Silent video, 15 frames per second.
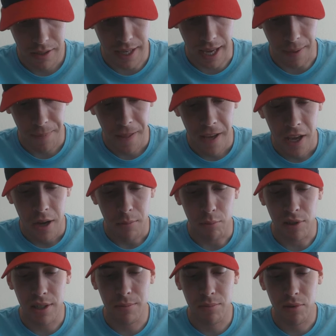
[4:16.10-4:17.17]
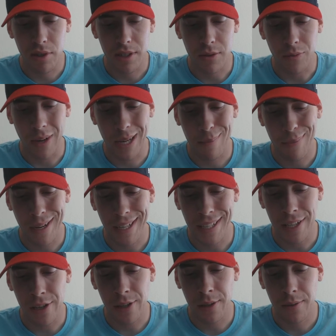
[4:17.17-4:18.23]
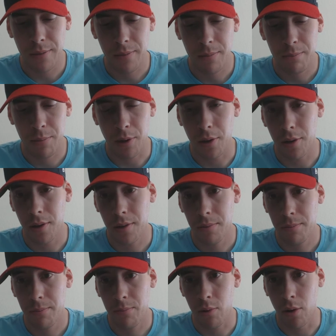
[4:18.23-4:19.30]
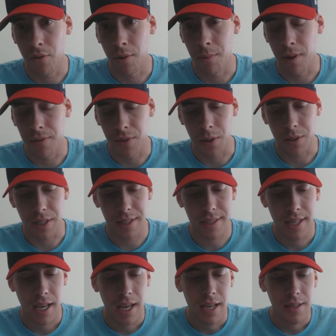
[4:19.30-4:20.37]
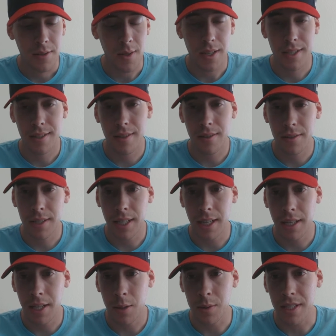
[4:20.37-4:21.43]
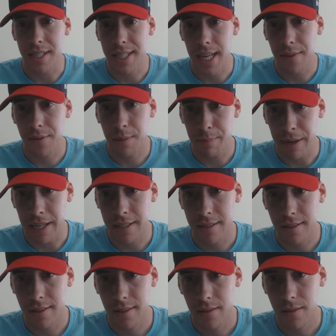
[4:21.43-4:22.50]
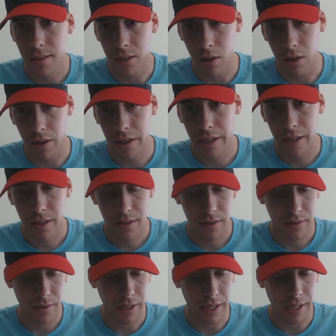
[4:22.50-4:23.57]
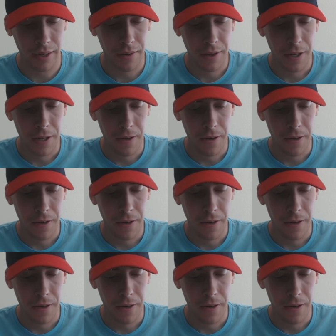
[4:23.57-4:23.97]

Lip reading: Yeah, Brandon Brooks ranked by year per Pro Football Focus. 2013, he was the 7th best guard. Okay.